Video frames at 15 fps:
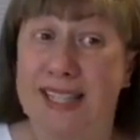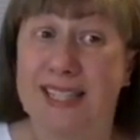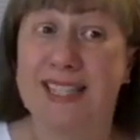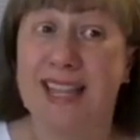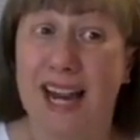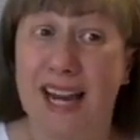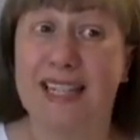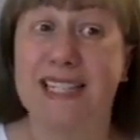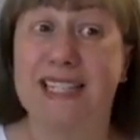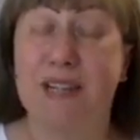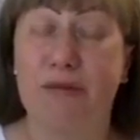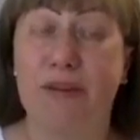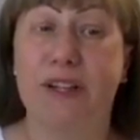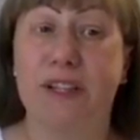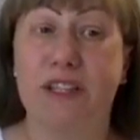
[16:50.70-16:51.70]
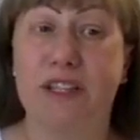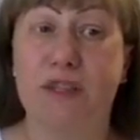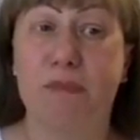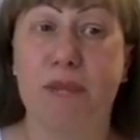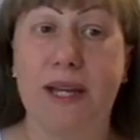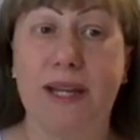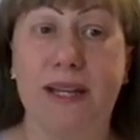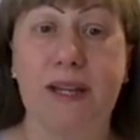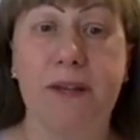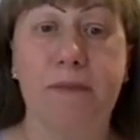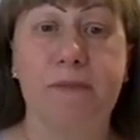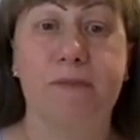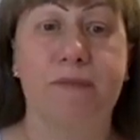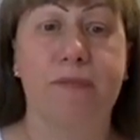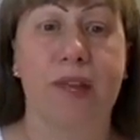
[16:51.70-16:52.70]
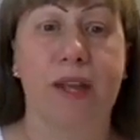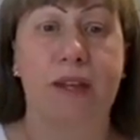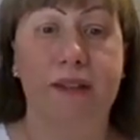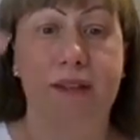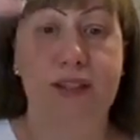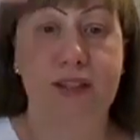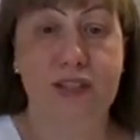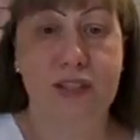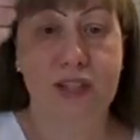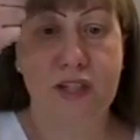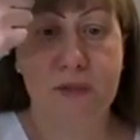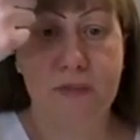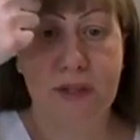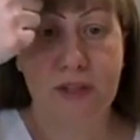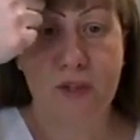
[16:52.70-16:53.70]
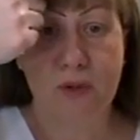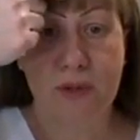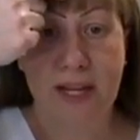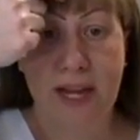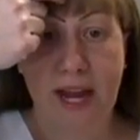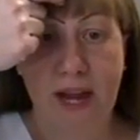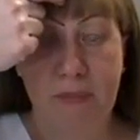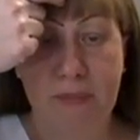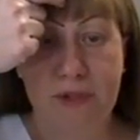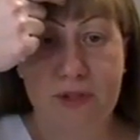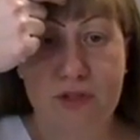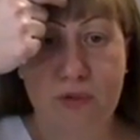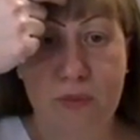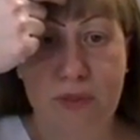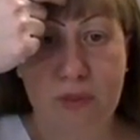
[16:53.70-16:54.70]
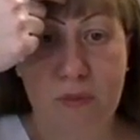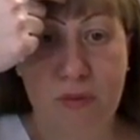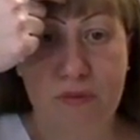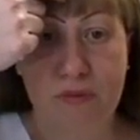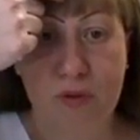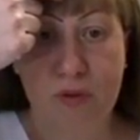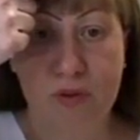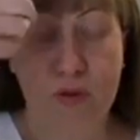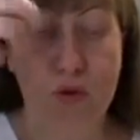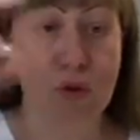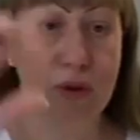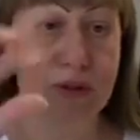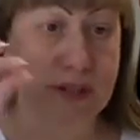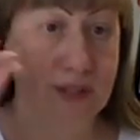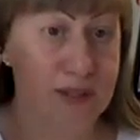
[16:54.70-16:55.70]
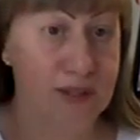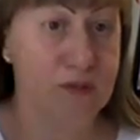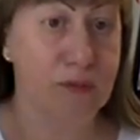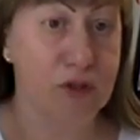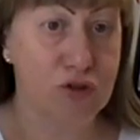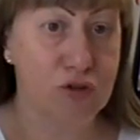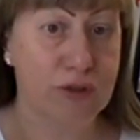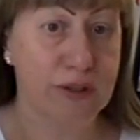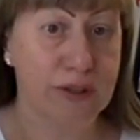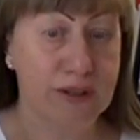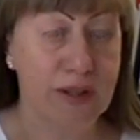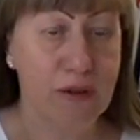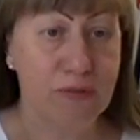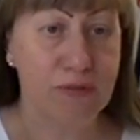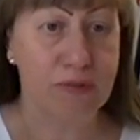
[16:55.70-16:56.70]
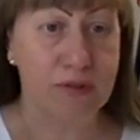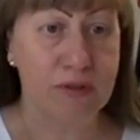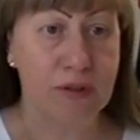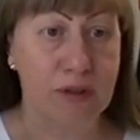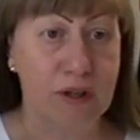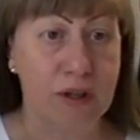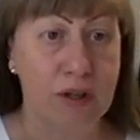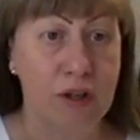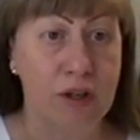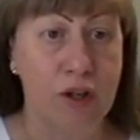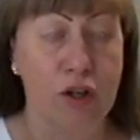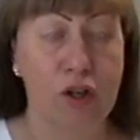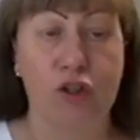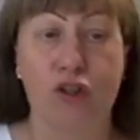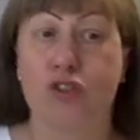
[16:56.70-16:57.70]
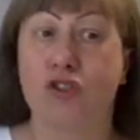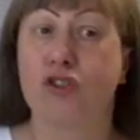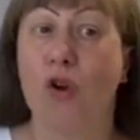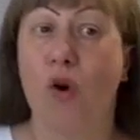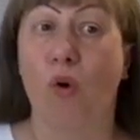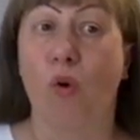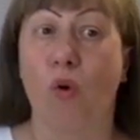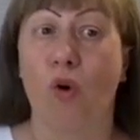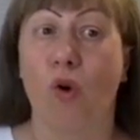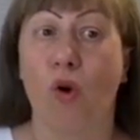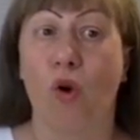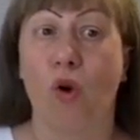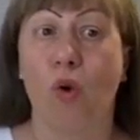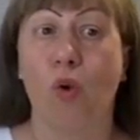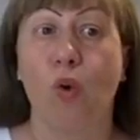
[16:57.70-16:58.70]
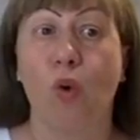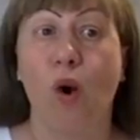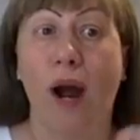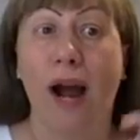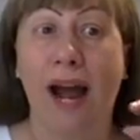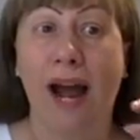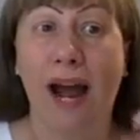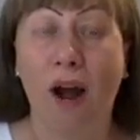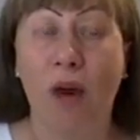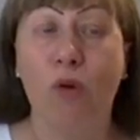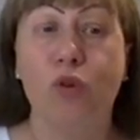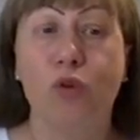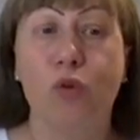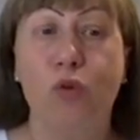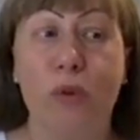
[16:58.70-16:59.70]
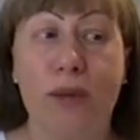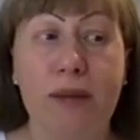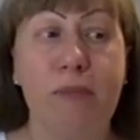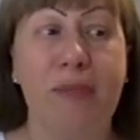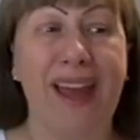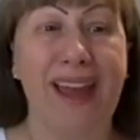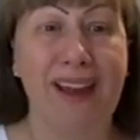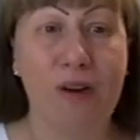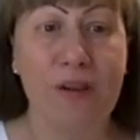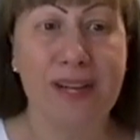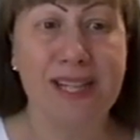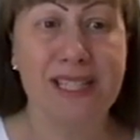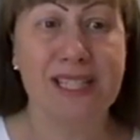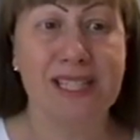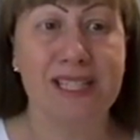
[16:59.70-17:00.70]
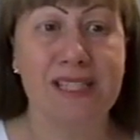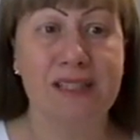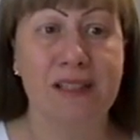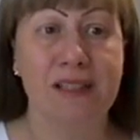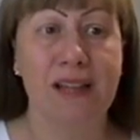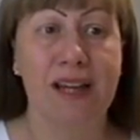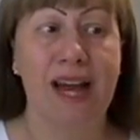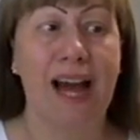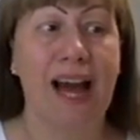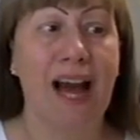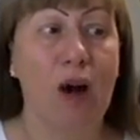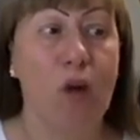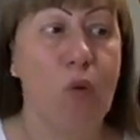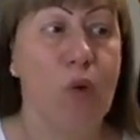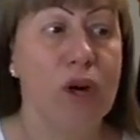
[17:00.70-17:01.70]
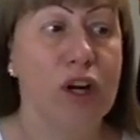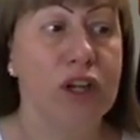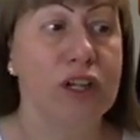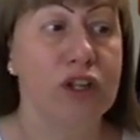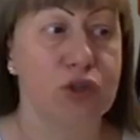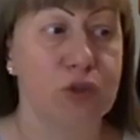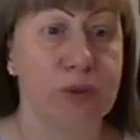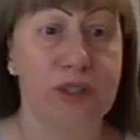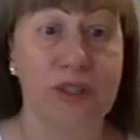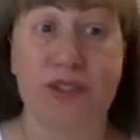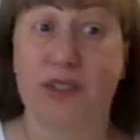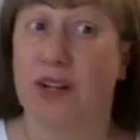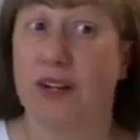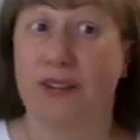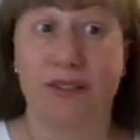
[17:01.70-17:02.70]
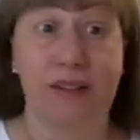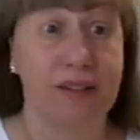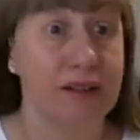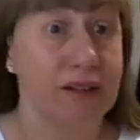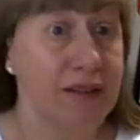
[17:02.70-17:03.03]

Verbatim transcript: Scientifically speaking, discernment only happens when the prefrontal cortex is mature enough so, how do we parents, how early should we start?